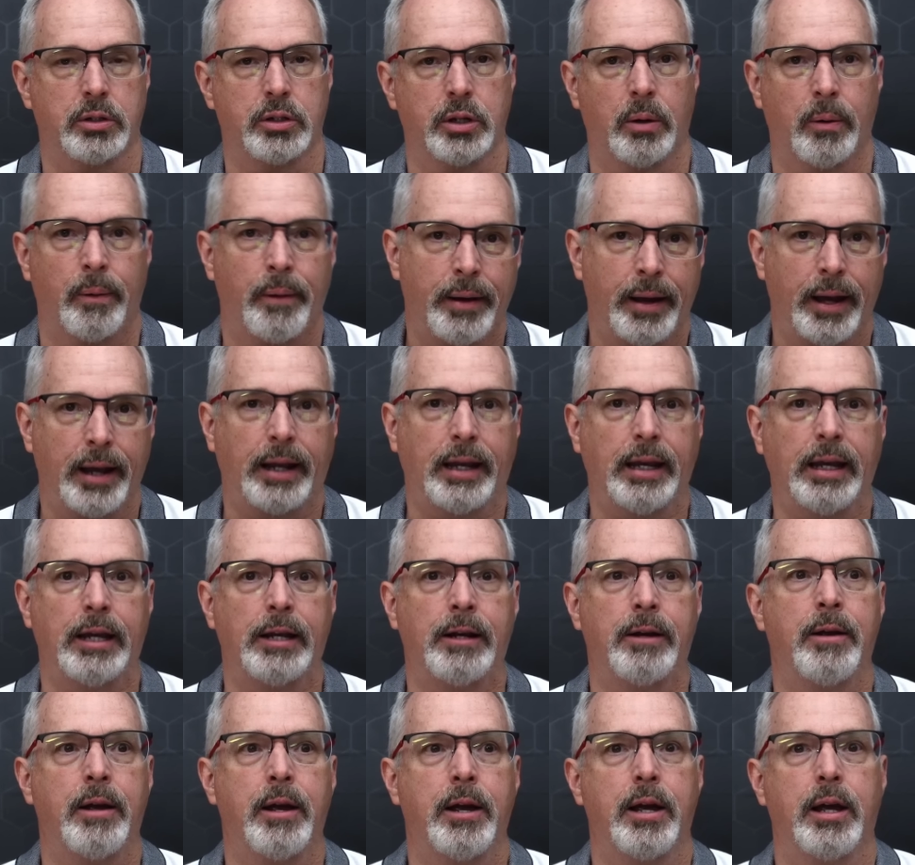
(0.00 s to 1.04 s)
So
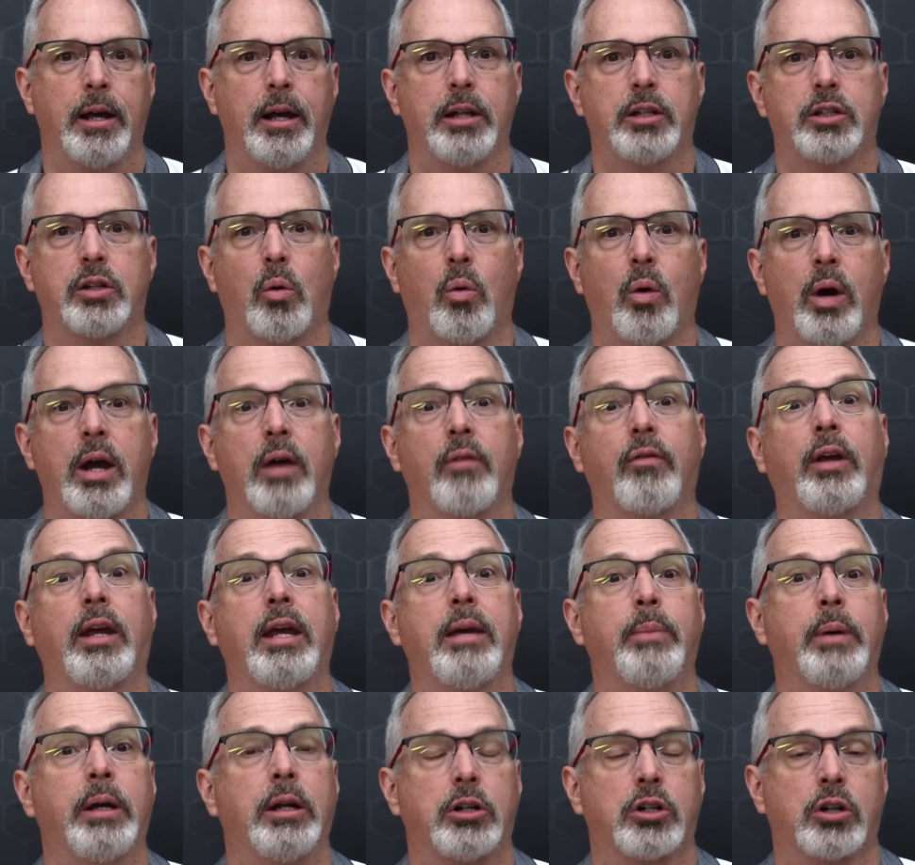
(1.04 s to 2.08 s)
again, it's a way of
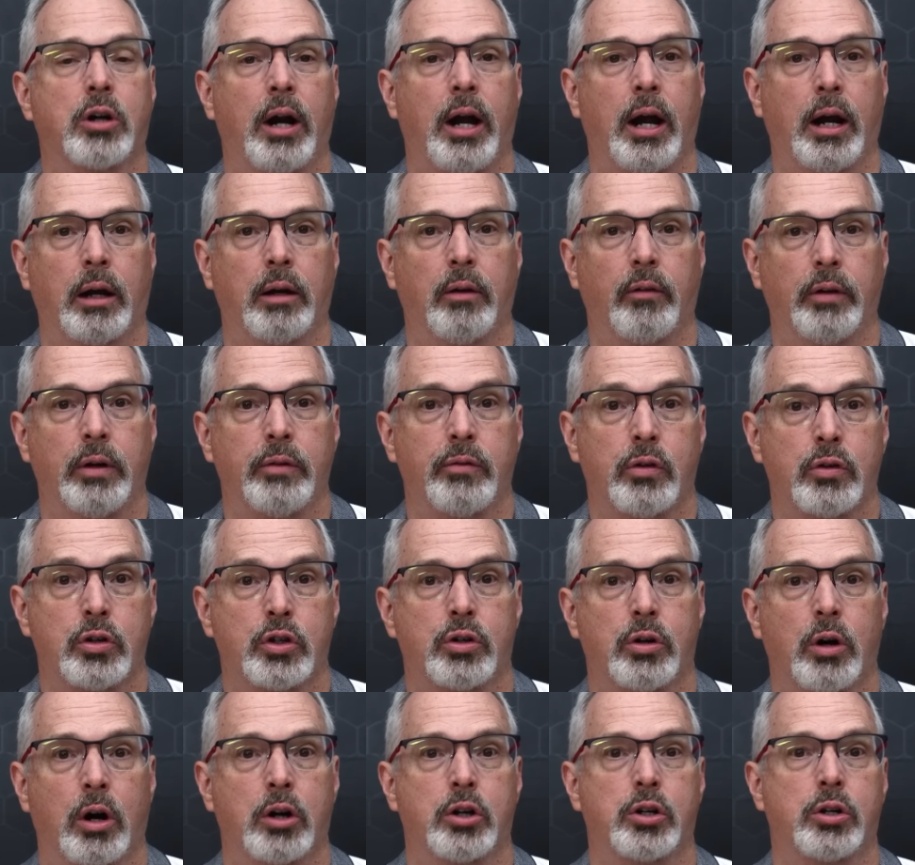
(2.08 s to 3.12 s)
keeping track of
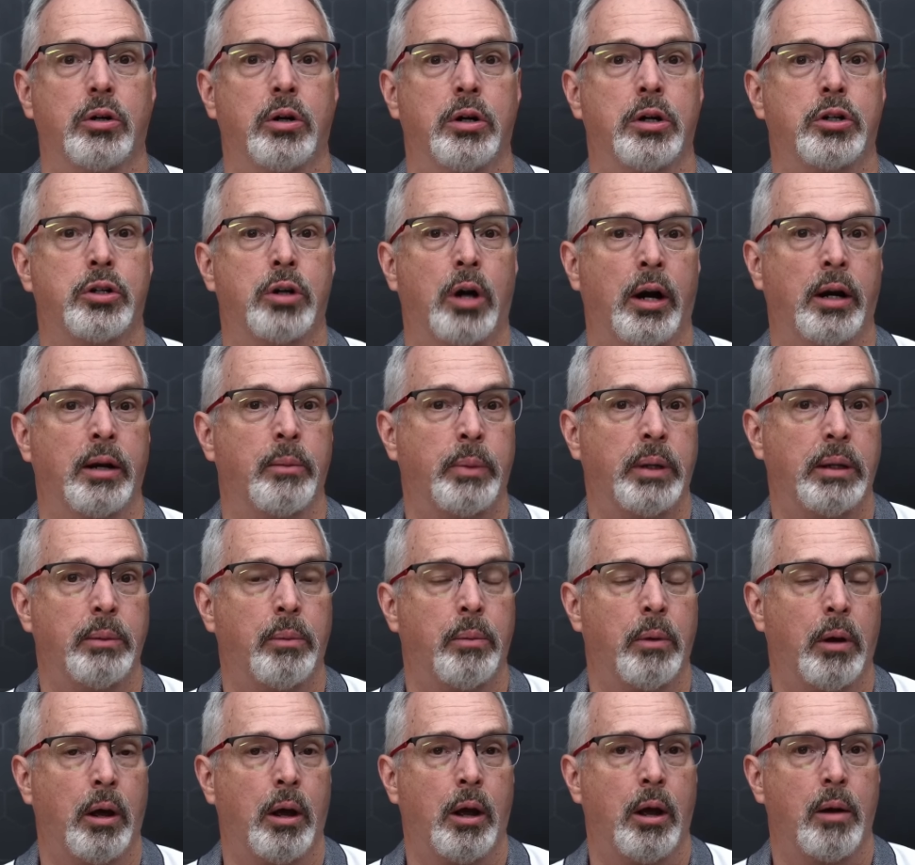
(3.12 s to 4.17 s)
infrastructure and trying to be
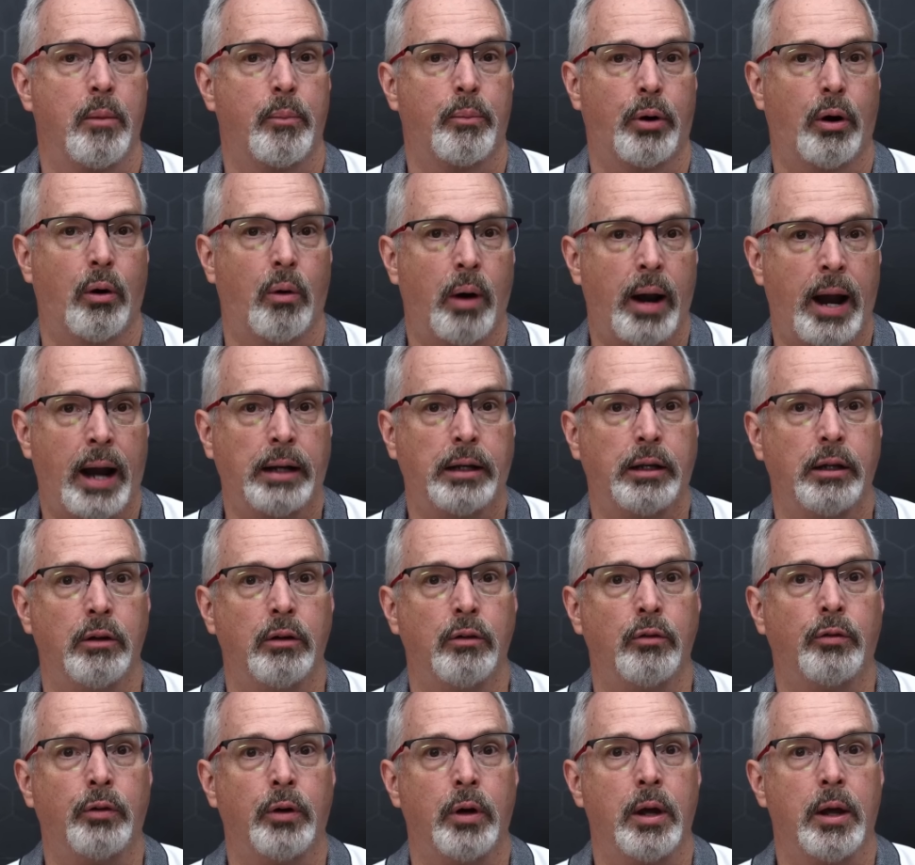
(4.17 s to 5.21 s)

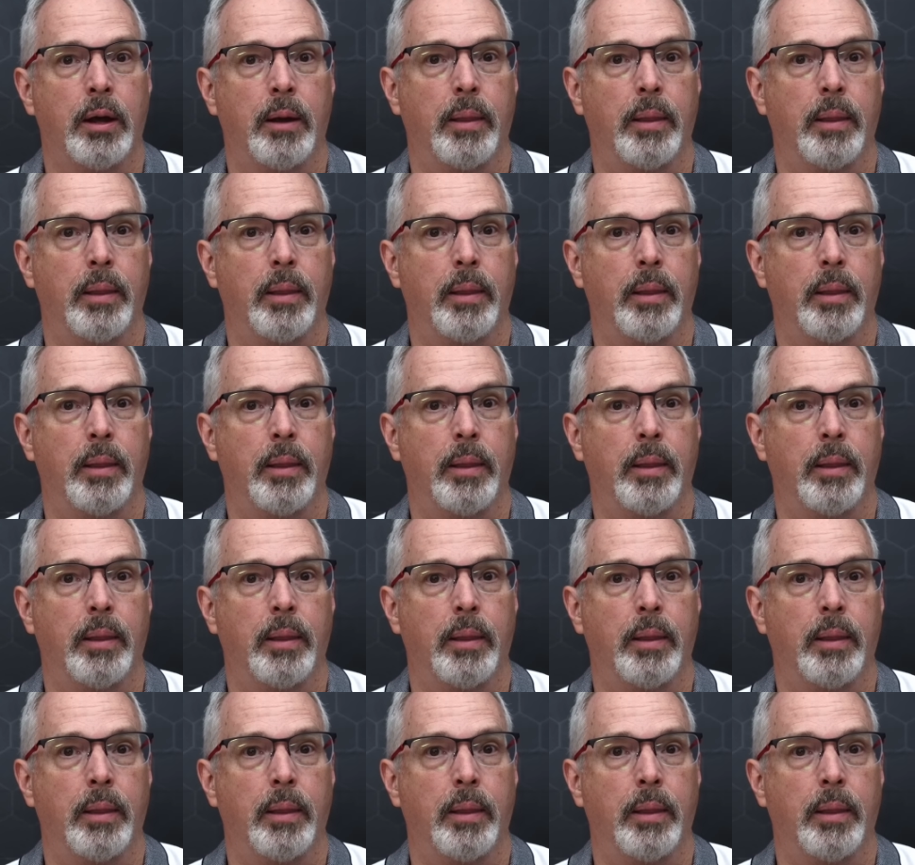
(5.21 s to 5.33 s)
proactive